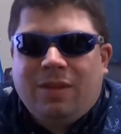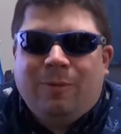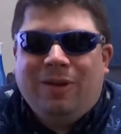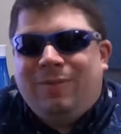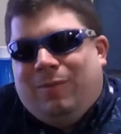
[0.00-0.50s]

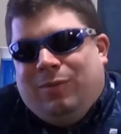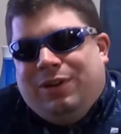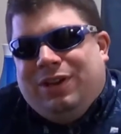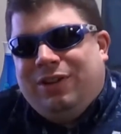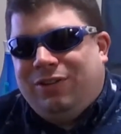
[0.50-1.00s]
But what
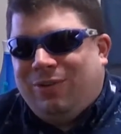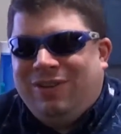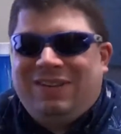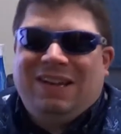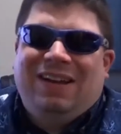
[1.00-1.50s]
are you going to do?
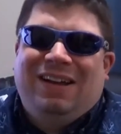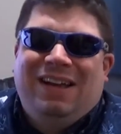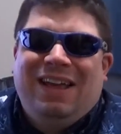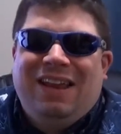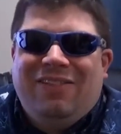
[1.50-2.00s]

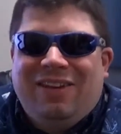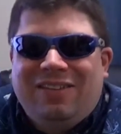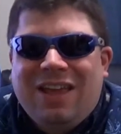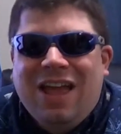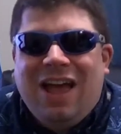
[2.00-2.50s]

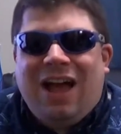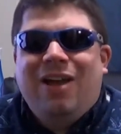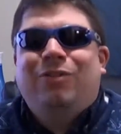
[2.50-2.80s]
Anyways, I